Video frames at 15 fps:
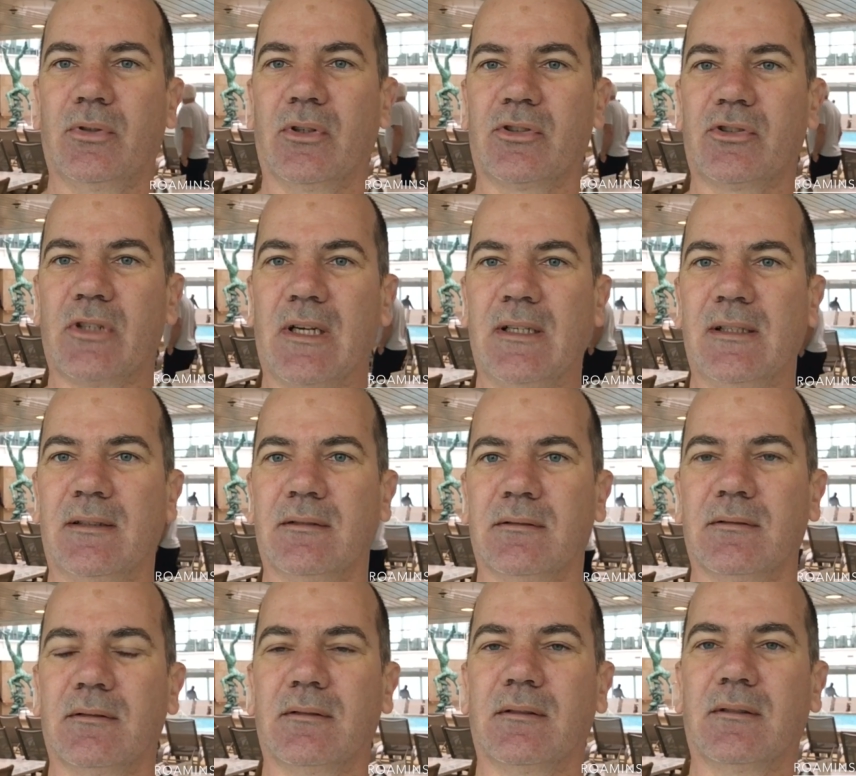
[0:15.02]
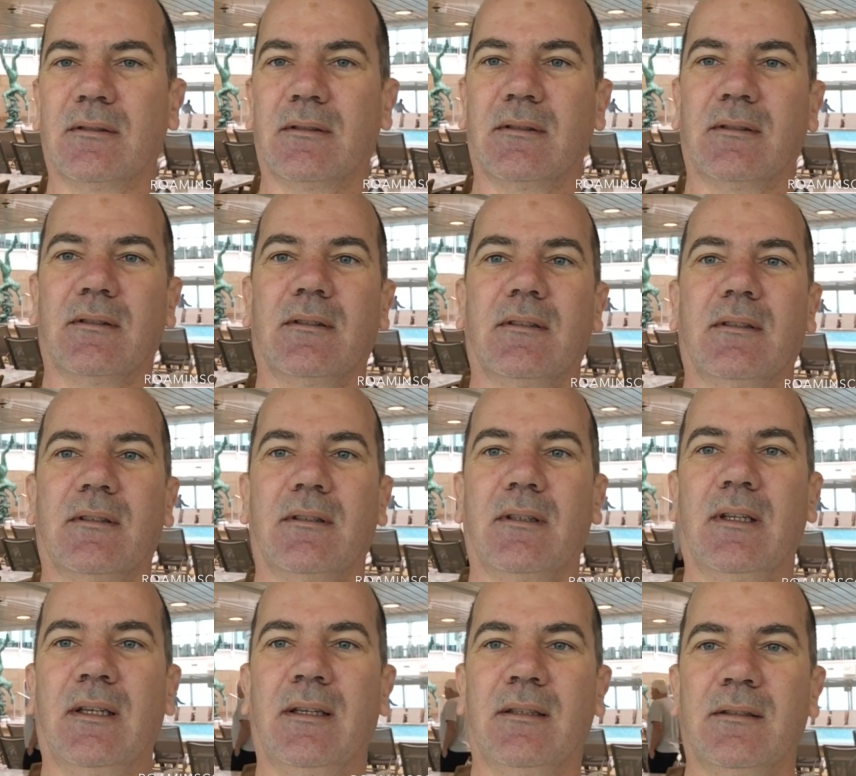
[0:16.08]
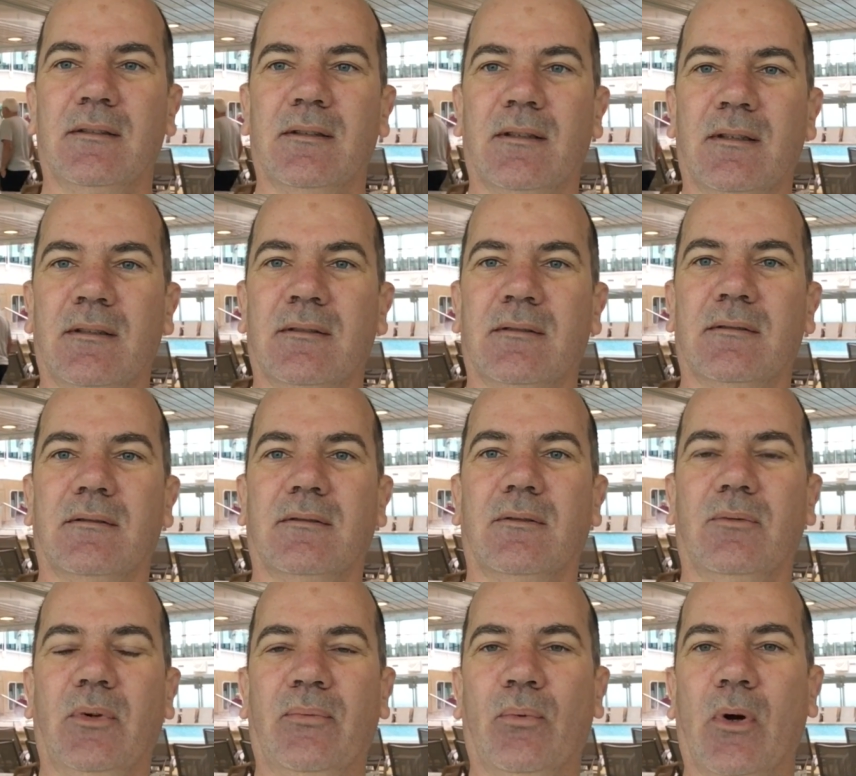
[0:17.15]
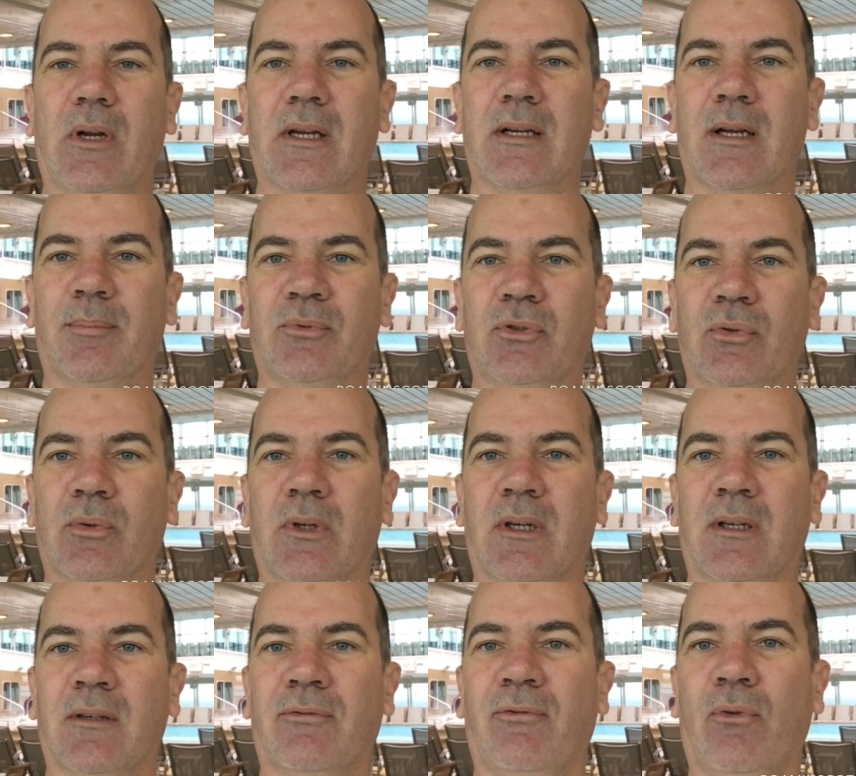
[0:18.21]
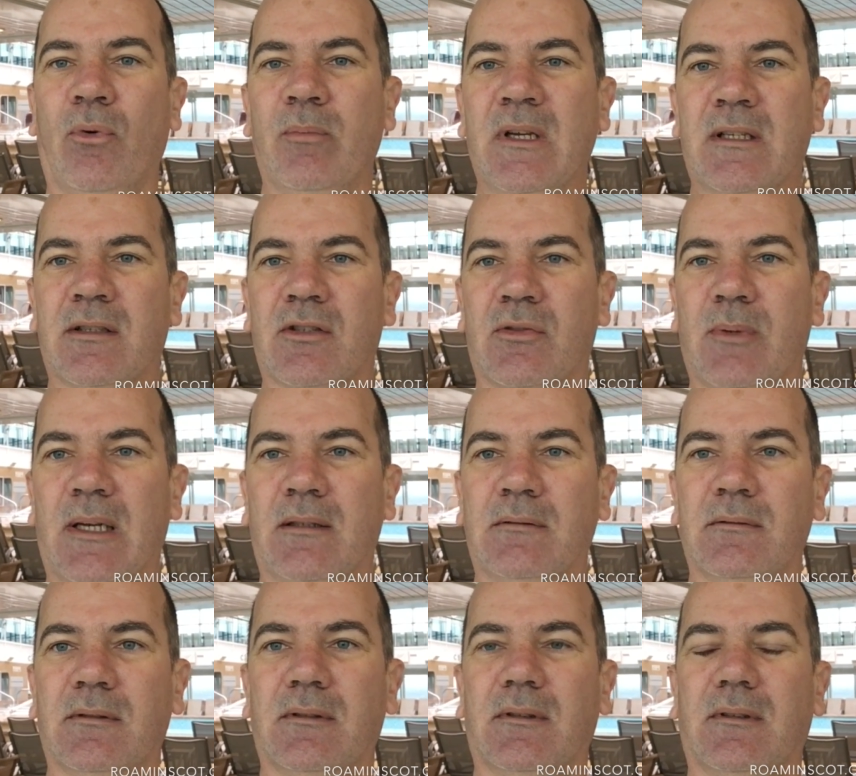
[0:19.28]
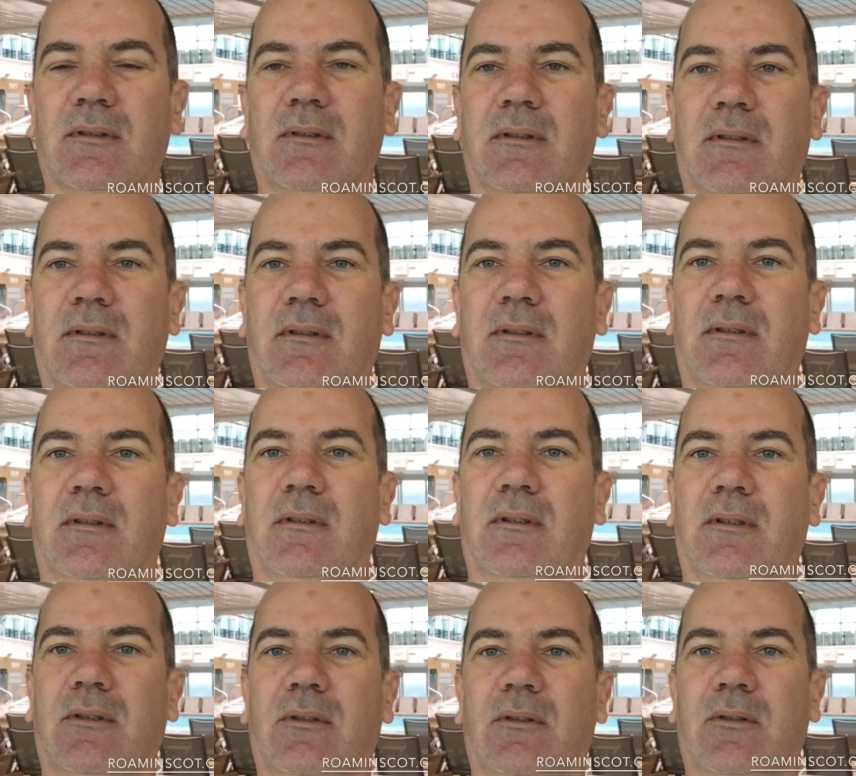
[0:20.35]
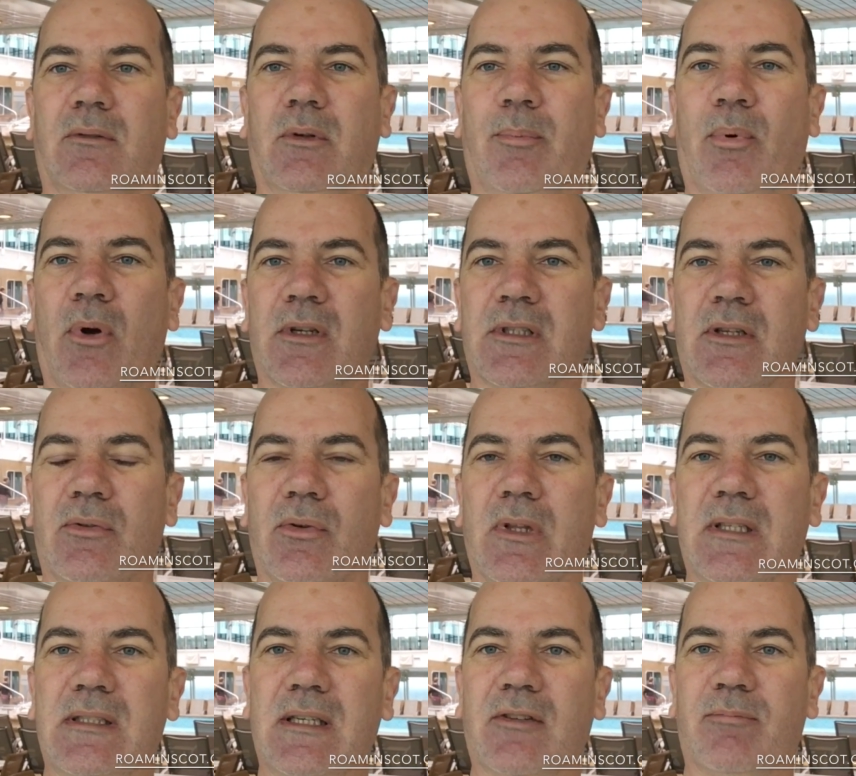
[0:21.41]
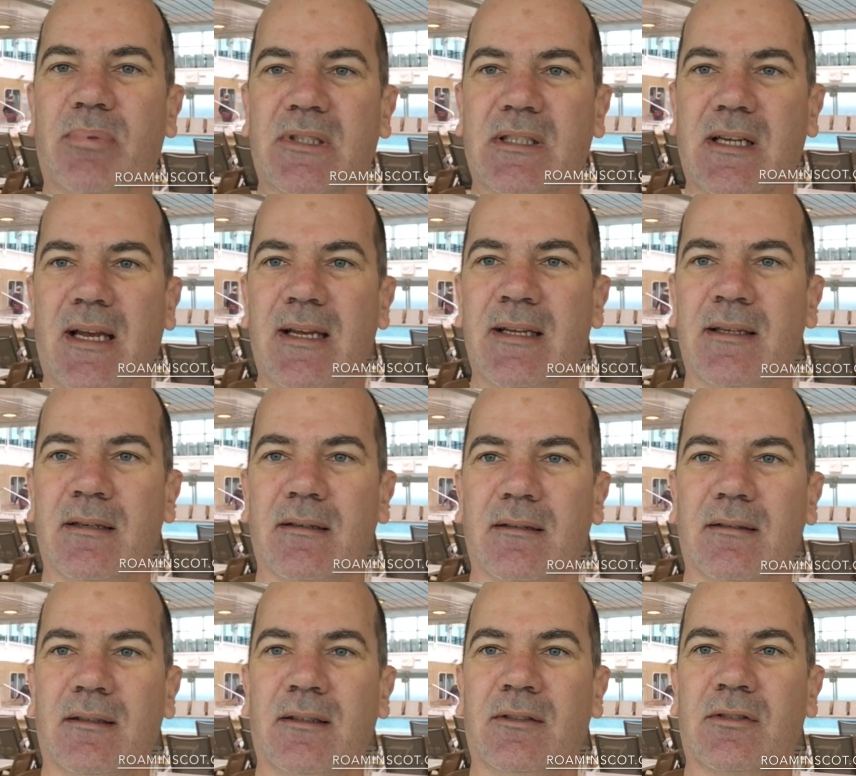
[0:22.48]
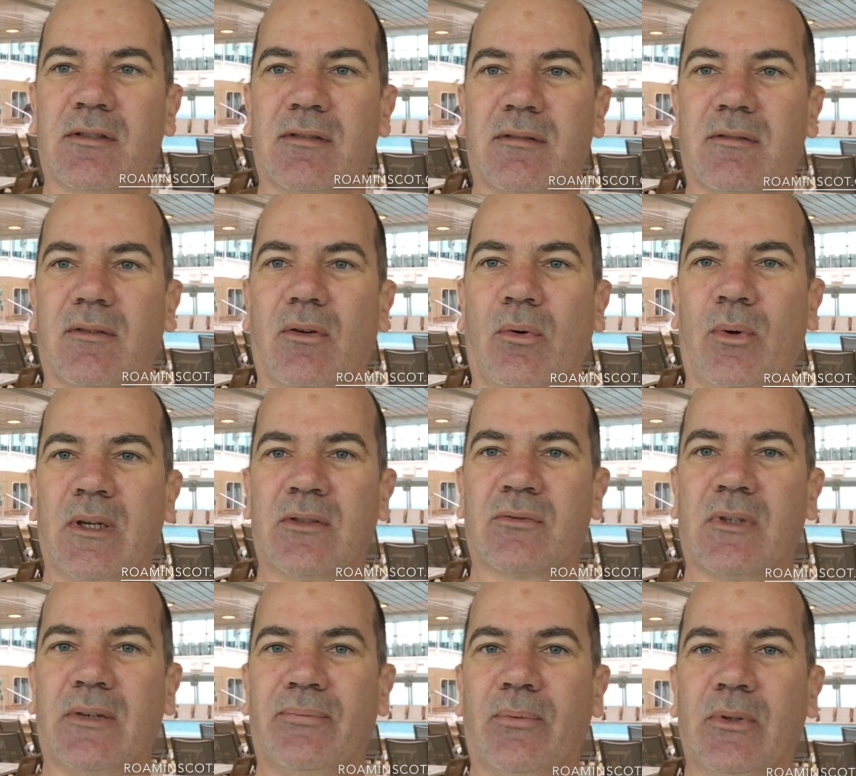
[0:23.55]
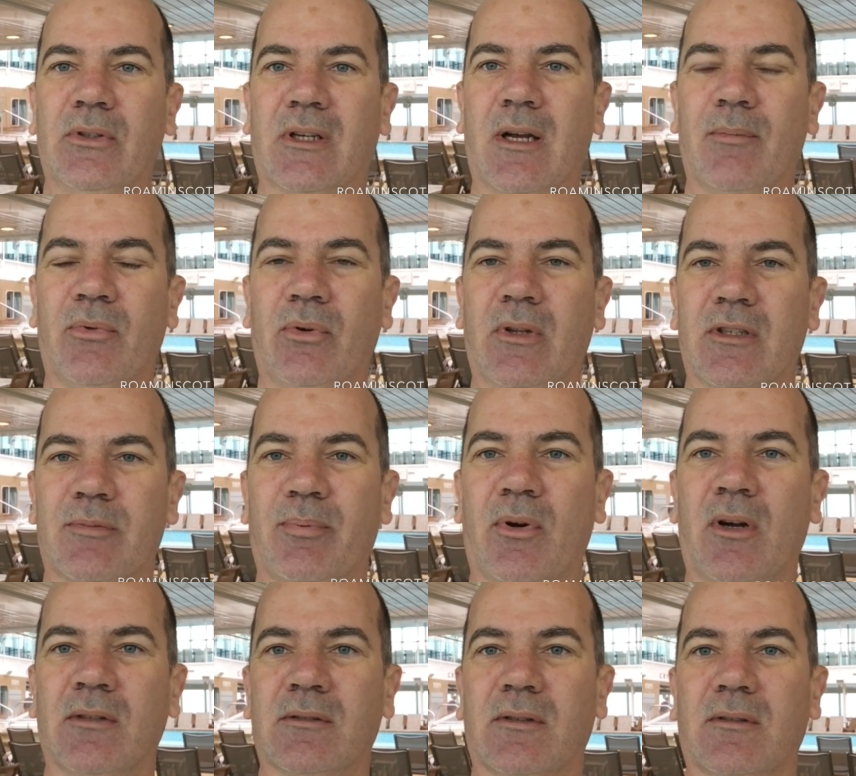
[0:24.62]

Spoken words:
to Australia, and we've woken up to a 4-meter swell. We're passing through the Sea of Biscay, and it's always rough when you come through this part.